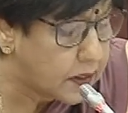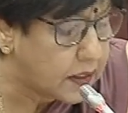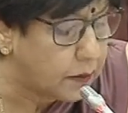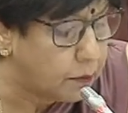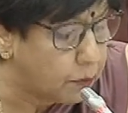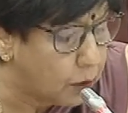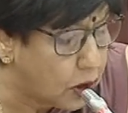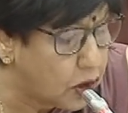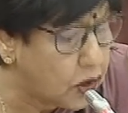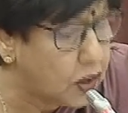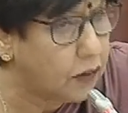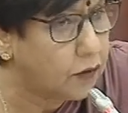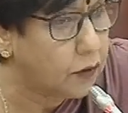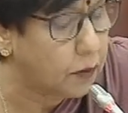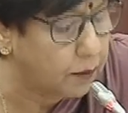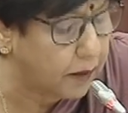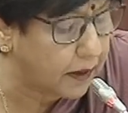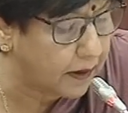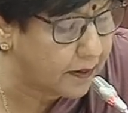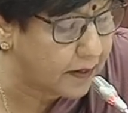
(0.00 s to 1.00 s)
Students
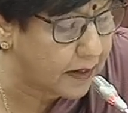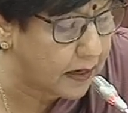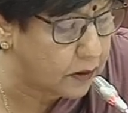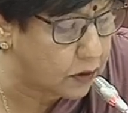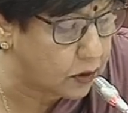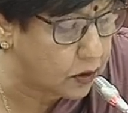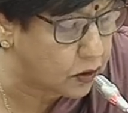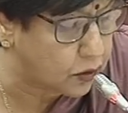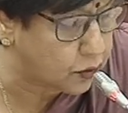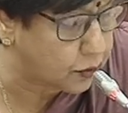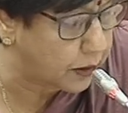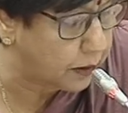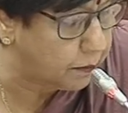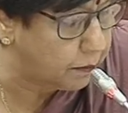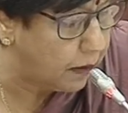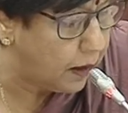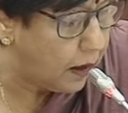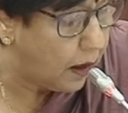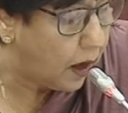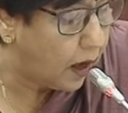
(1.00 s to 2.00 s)
emerging from the
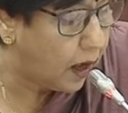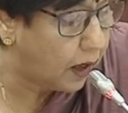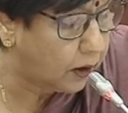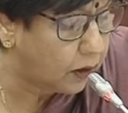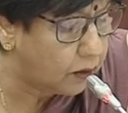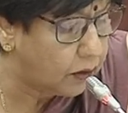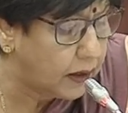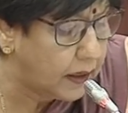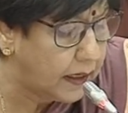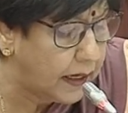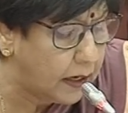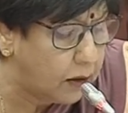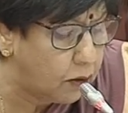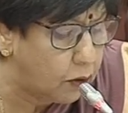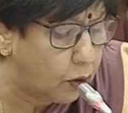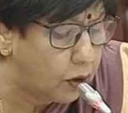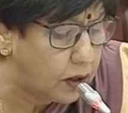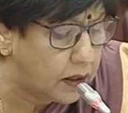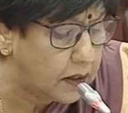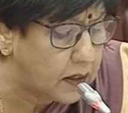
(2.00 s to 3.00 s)
extended stream are
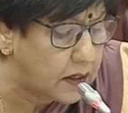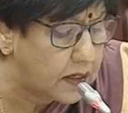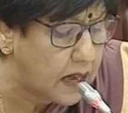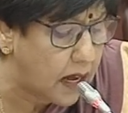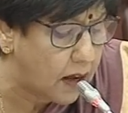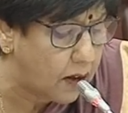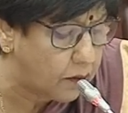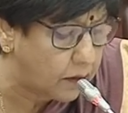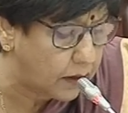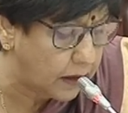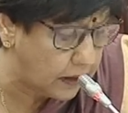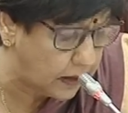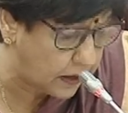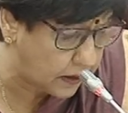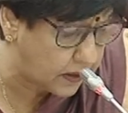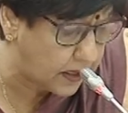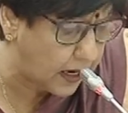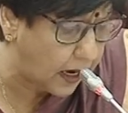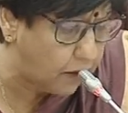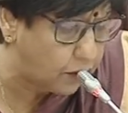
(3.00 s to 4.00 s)
currently enrolled in a
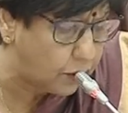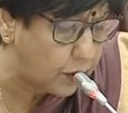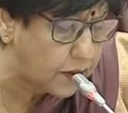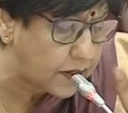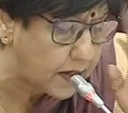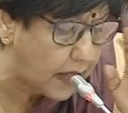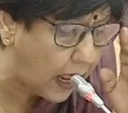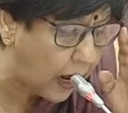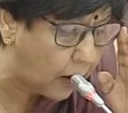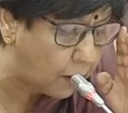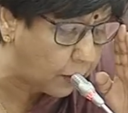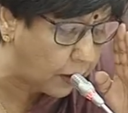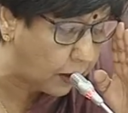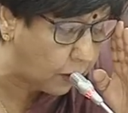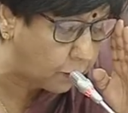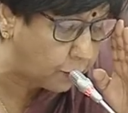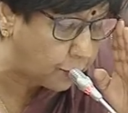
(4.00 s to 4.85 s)
diverse